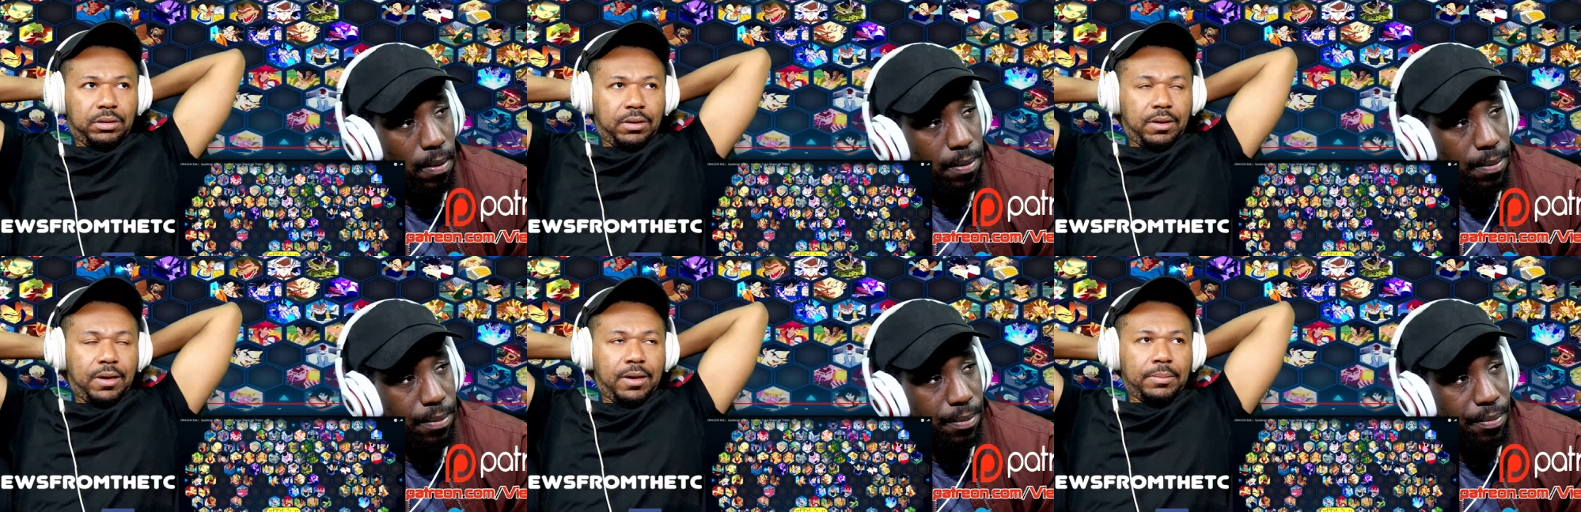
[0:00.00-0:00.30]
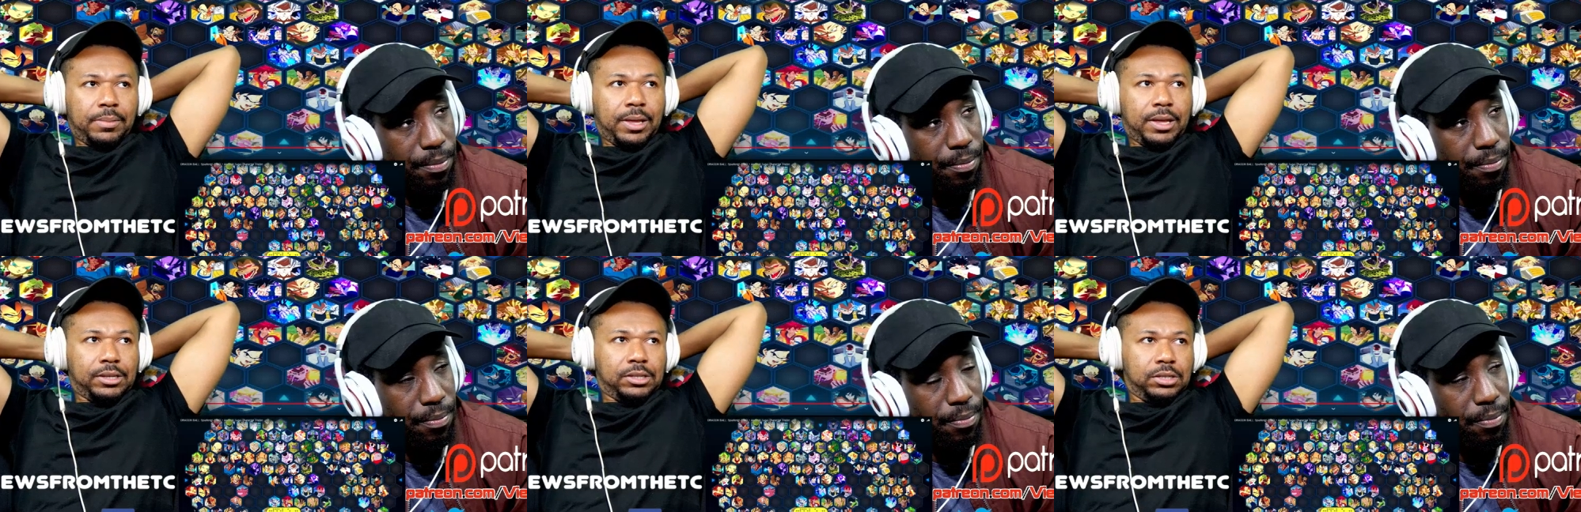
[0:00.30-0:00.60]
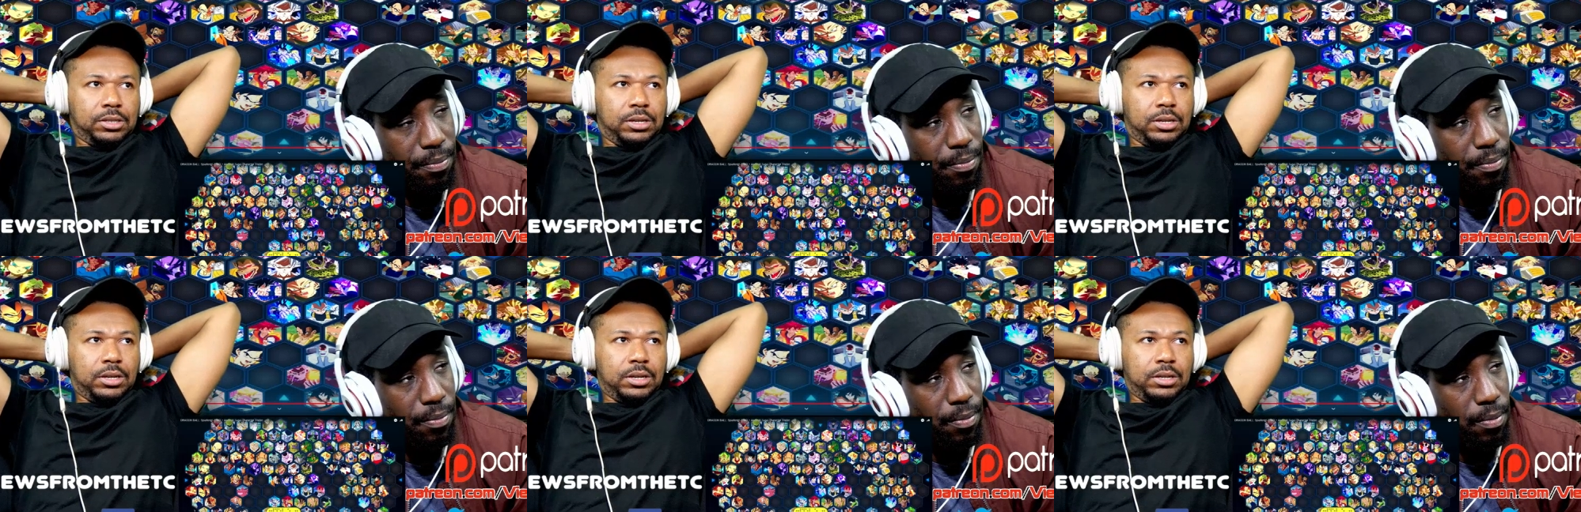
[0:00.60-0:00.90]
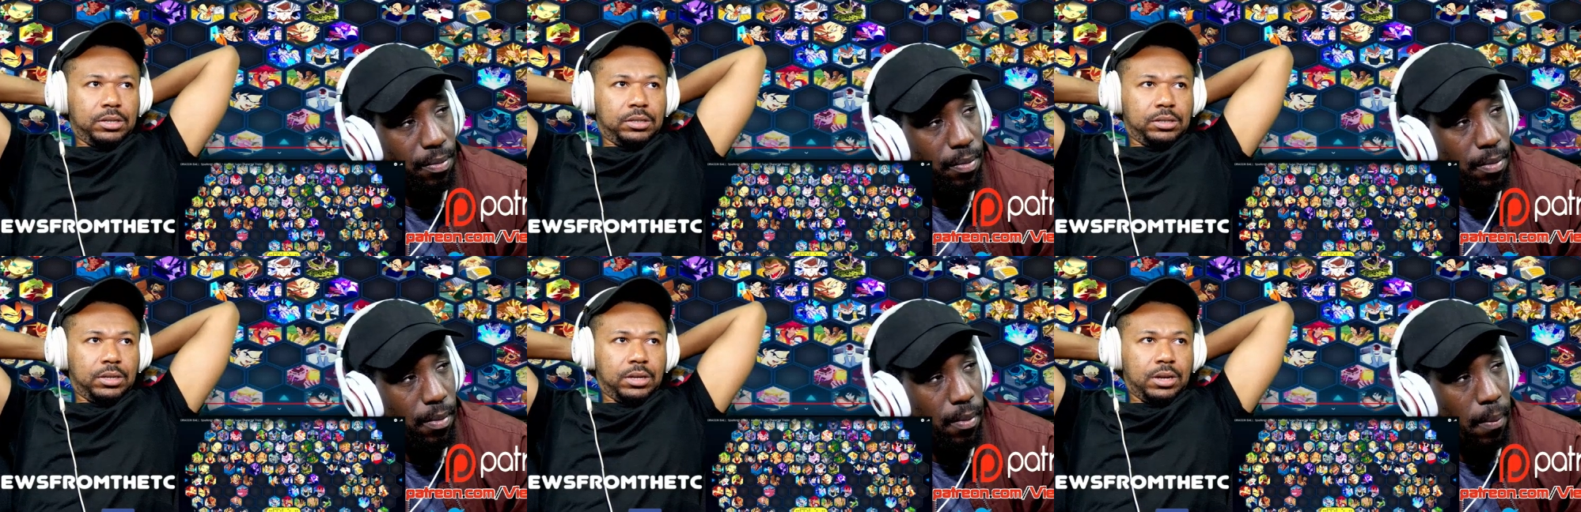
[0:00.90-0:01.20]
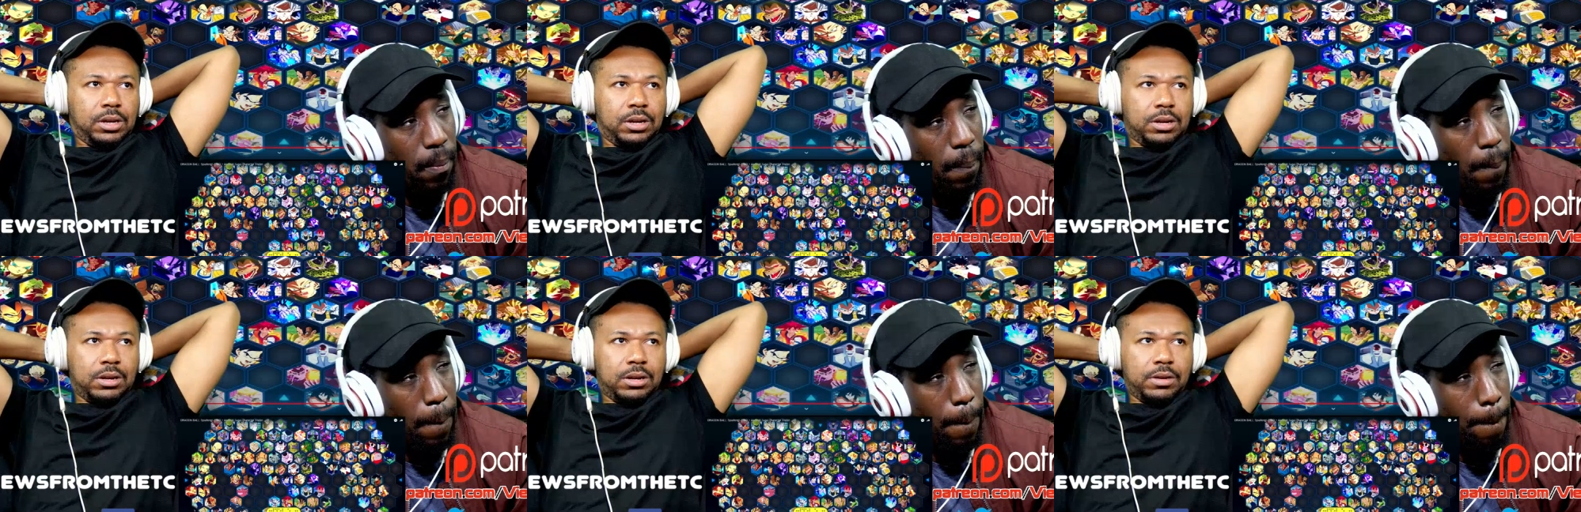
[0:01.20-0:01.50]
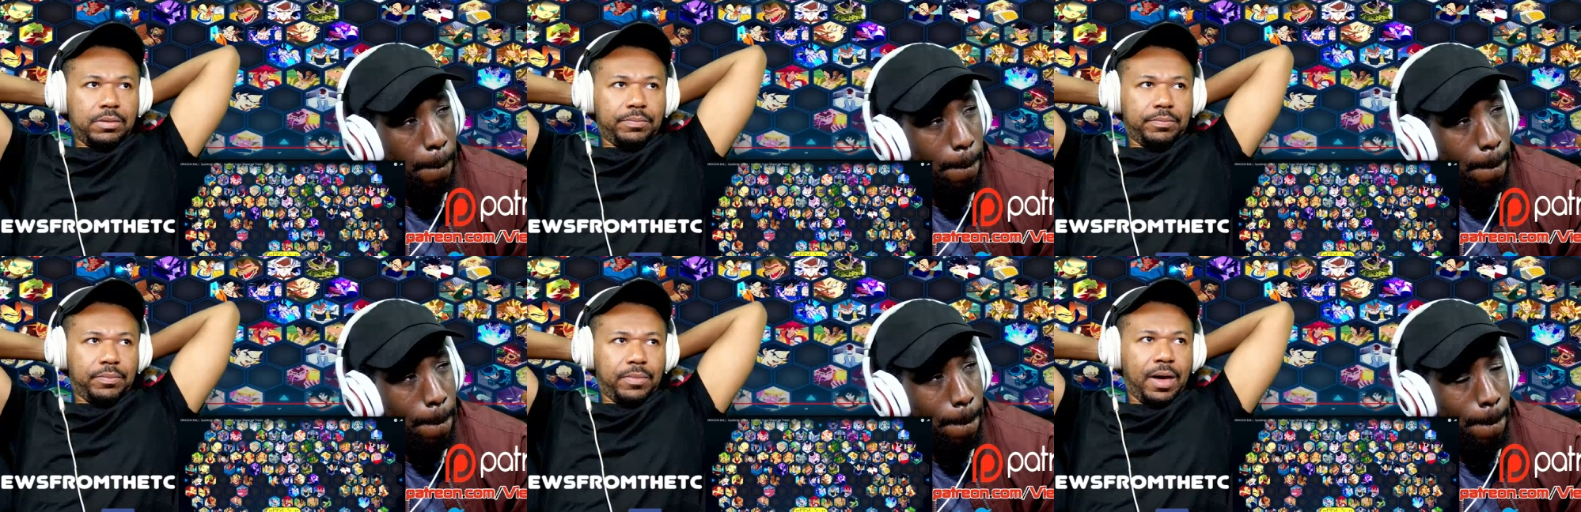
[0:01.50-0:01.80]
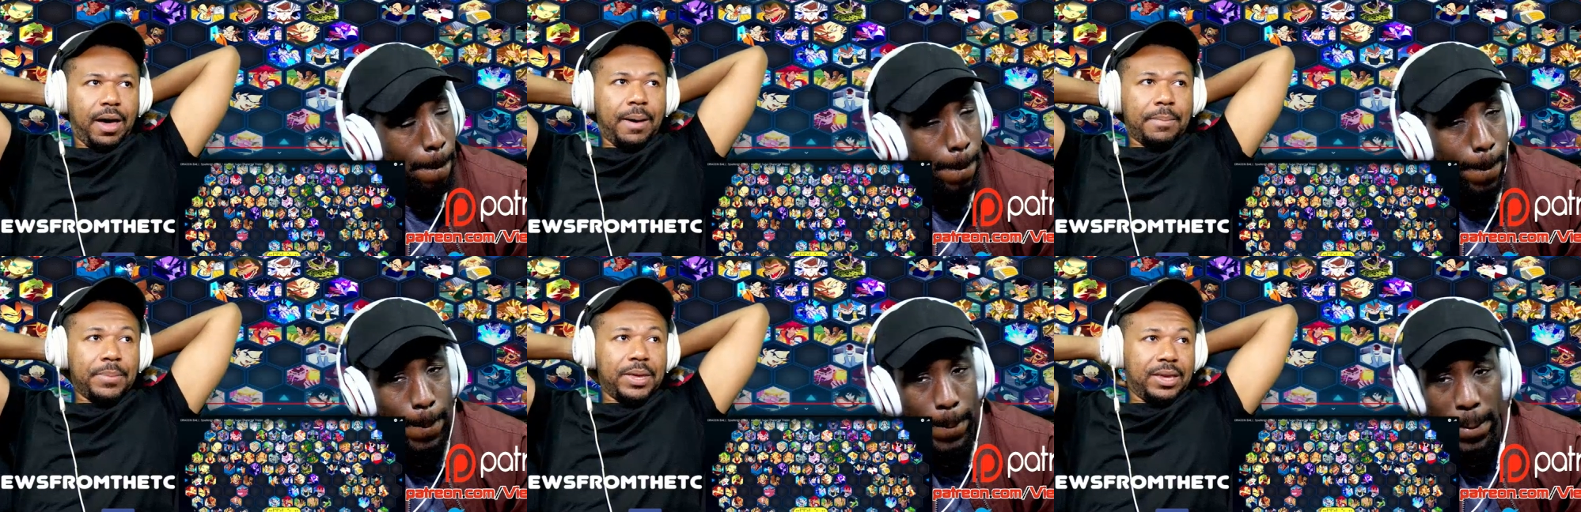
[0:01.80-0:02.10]
Speaker 1: I'm not seeing. Um,
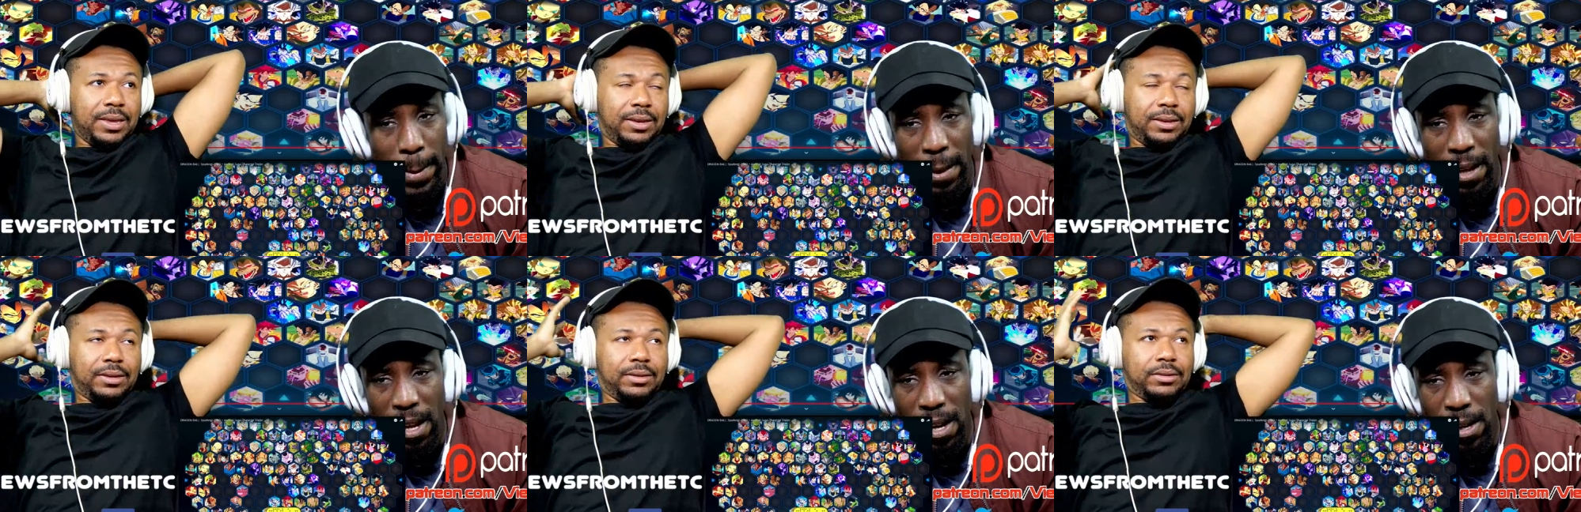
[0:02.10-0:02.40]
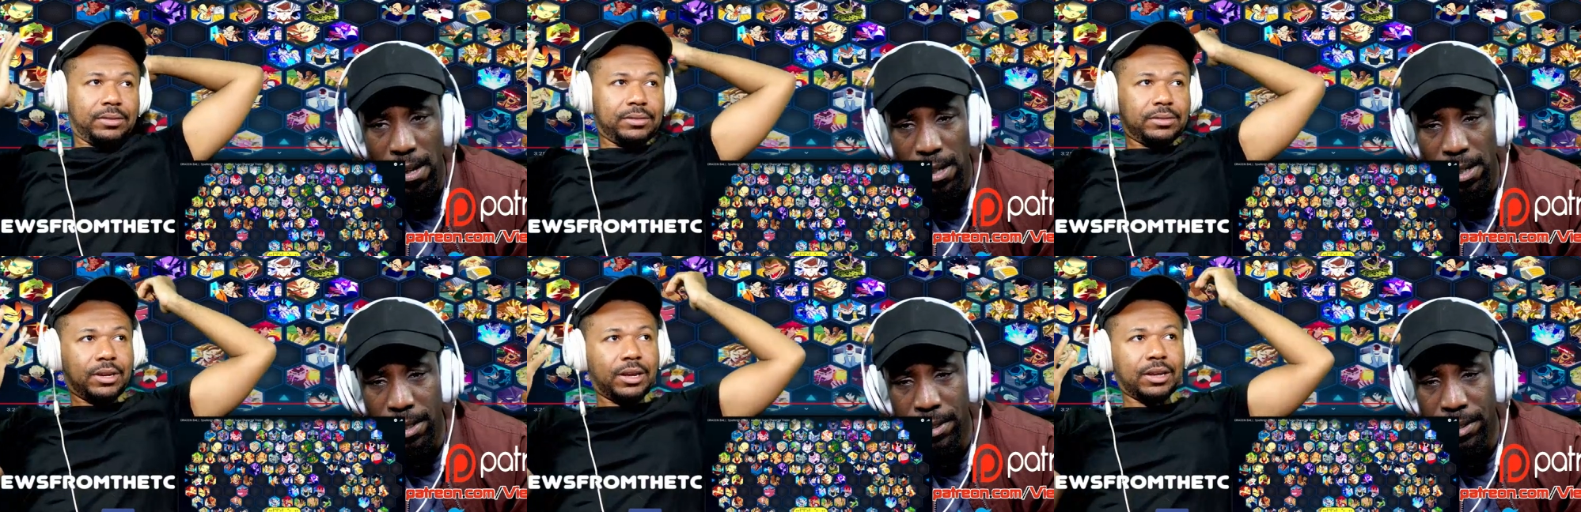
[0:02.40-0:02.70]
I mean, they